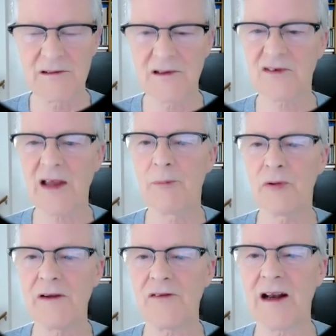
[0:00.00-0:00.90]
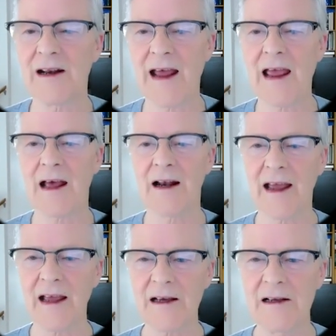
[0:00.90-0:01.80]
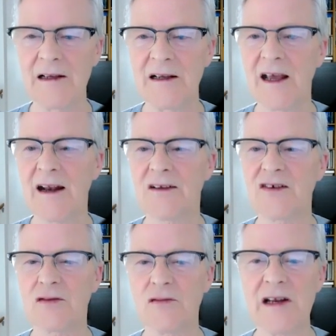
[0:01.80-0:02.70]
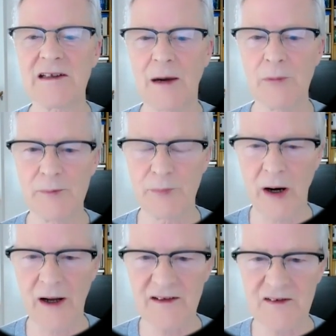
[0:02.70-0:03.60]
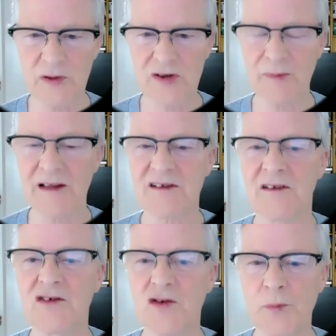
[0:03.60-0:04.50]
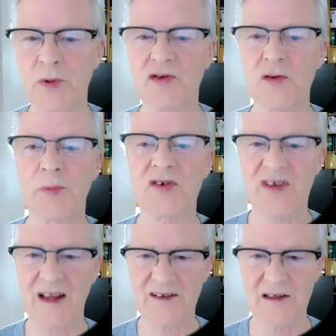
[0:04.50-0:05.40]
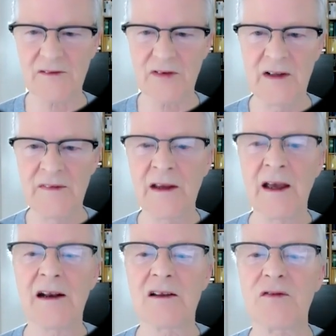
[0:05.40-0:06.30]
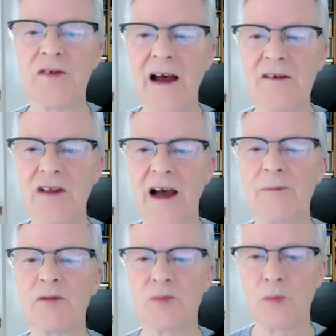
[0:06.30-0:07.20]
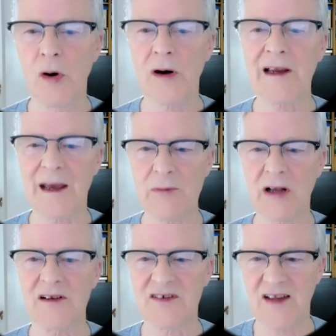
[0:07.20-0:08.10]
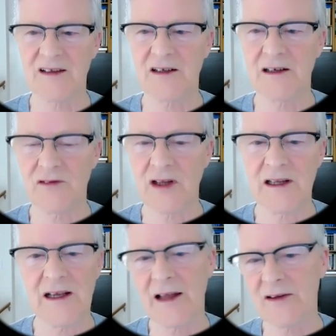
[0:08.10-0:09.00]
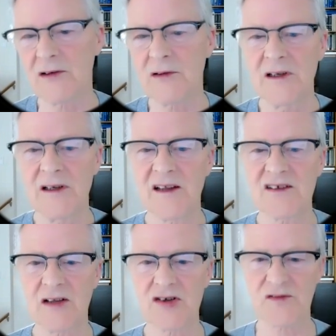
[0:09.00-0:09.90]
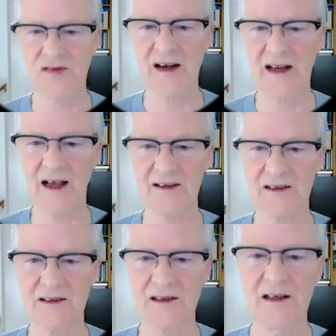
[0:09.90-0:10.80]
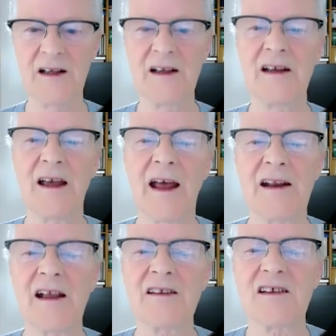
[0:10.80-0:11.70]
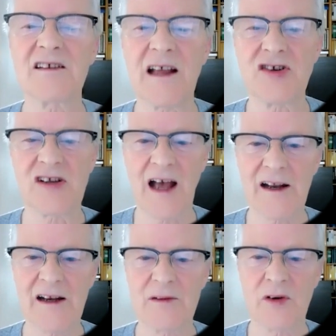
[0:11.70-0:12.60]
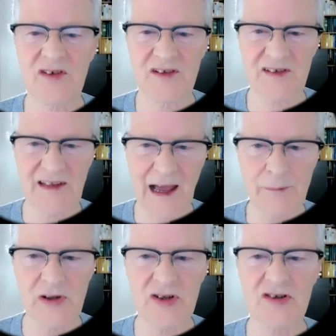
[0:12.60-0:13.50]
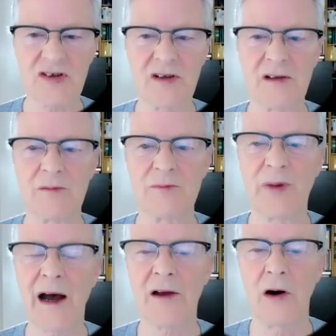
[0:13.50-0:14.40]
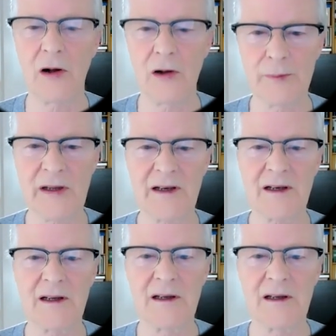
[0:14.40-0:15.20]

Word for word: It's abbreviated A L A. It has three double bonds, which makes it super, super sensitive. It is five times more chemically sensitive than the other essential fatty acids, and its essentiality was established by Holman,